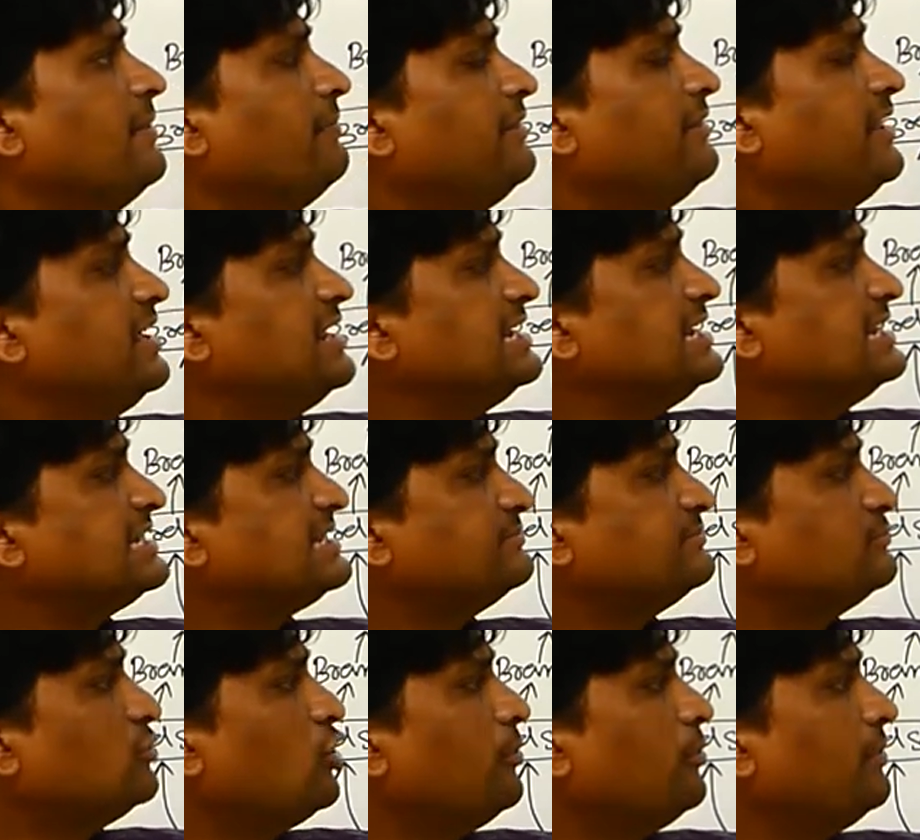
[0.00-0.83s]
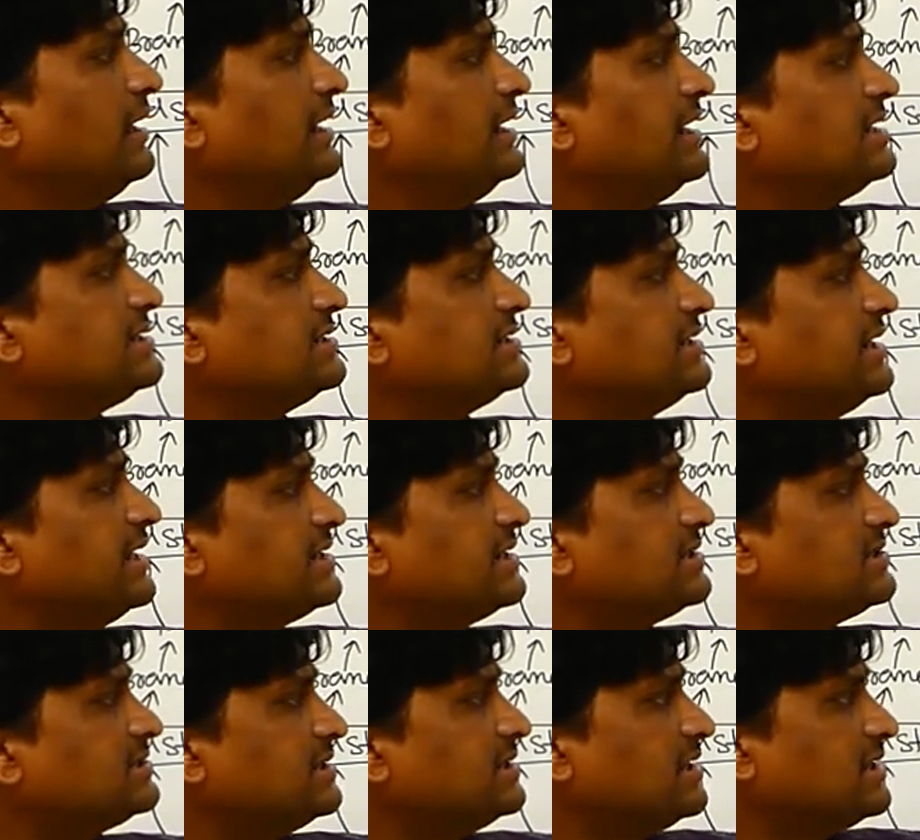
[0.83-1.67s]
These mammillated
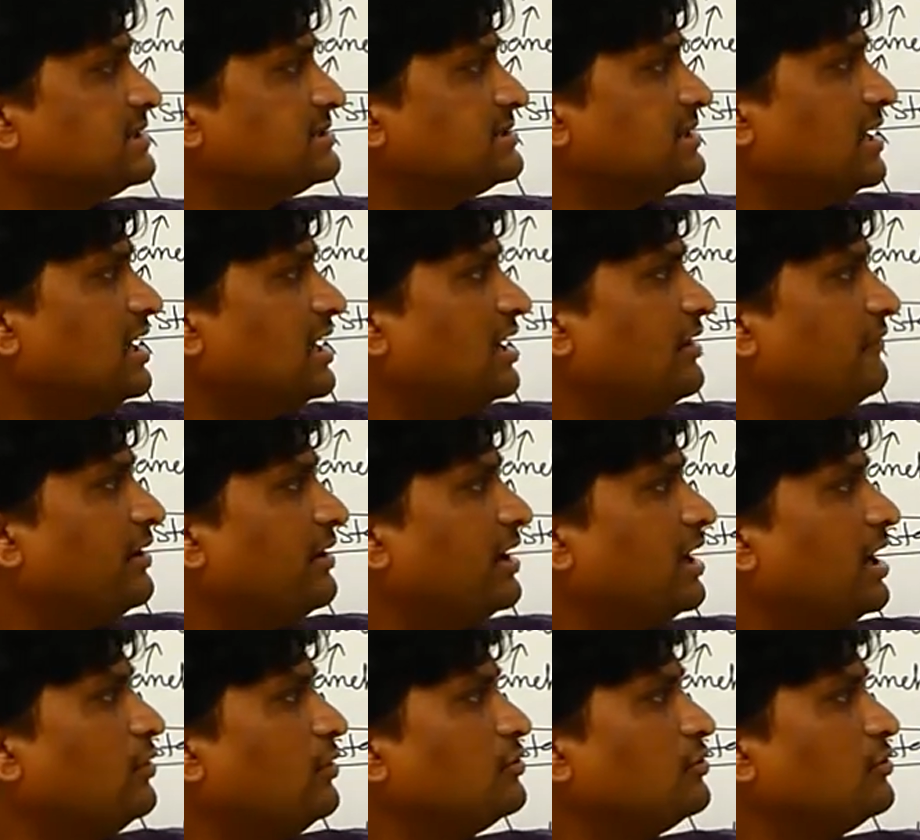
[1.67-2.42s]
eggs, there is a have a